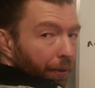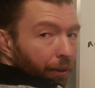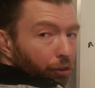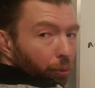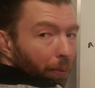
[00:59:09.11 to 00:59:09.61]

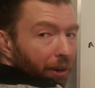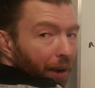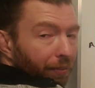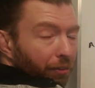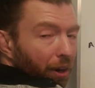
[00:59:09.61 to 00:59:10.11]
This is where we
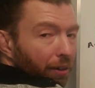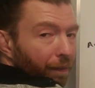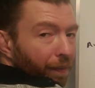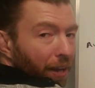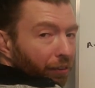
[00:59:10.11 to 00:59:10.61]
have to start to
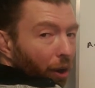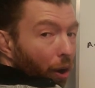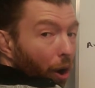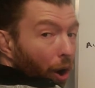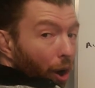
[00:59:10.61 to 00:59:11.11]
face
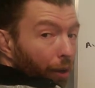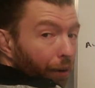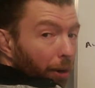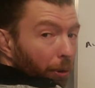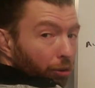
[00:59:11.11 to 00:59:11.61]
all of
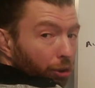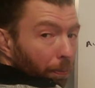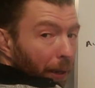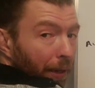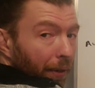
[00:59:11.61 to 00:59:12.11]
our emotional
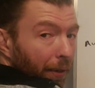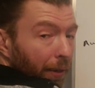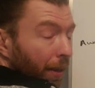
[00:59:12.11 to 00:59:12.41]
pain.